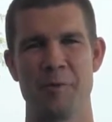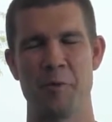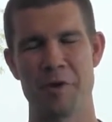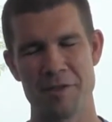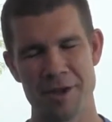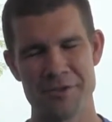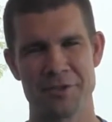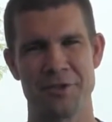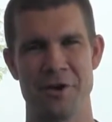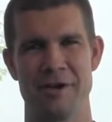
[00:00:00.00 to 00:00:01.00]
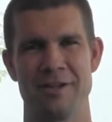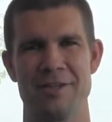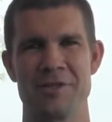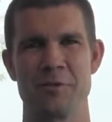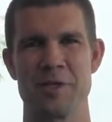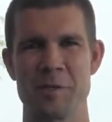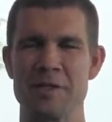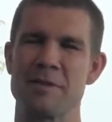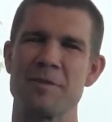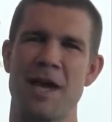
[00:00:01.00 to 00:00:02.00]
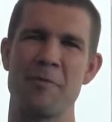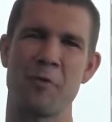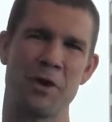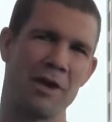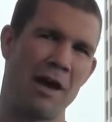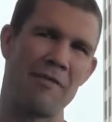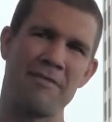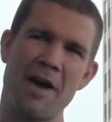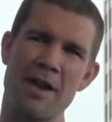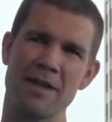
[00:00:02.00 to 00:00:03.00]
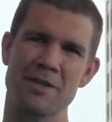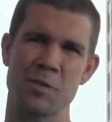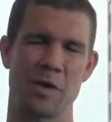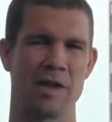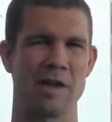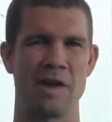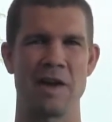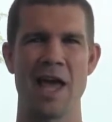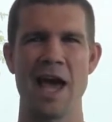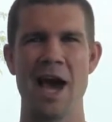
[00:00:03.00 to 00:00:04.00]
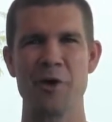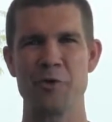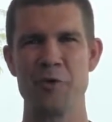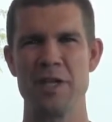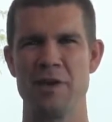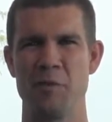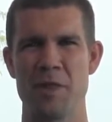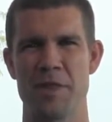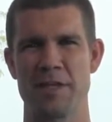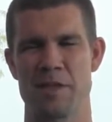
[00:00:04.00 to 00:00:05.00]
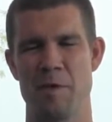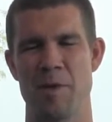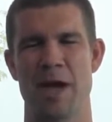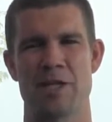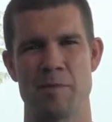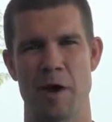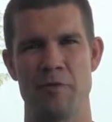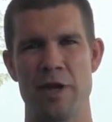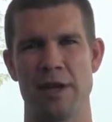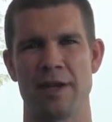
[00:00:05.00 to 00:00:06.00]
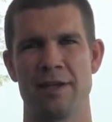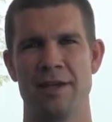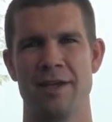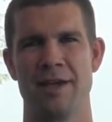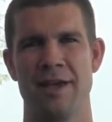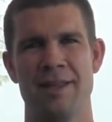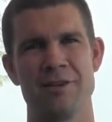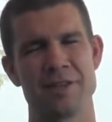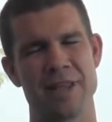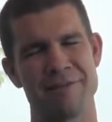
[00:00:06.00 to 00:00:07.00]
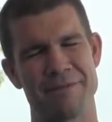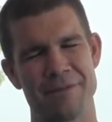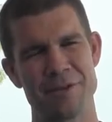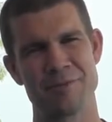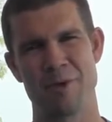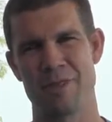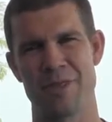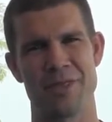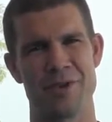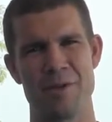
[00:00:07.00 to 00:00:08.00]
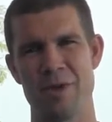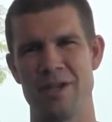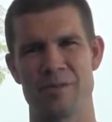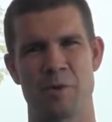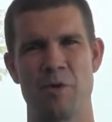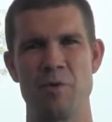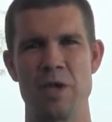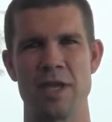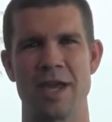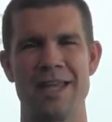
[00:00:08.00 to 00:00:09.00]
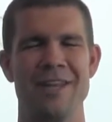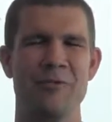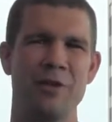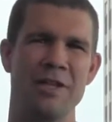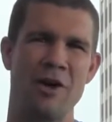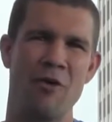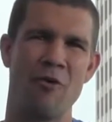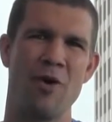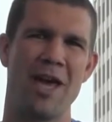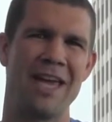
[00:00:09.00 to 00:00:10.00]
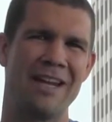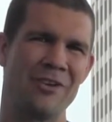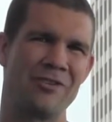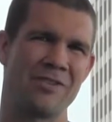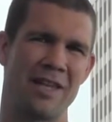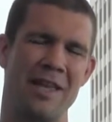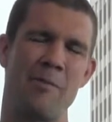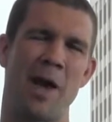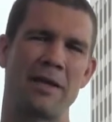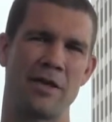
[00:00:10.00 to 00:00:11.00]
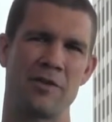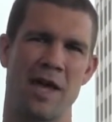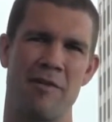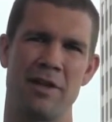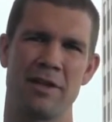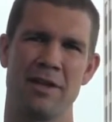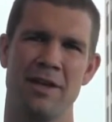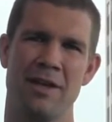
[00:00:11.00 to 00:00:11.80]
Well, we were there to learn, and so we spent some time working on phonics, working on how to read and what things to be passionate about reading. And that first month of 30 minutes per week, I didn't really know and understand the impact I was having.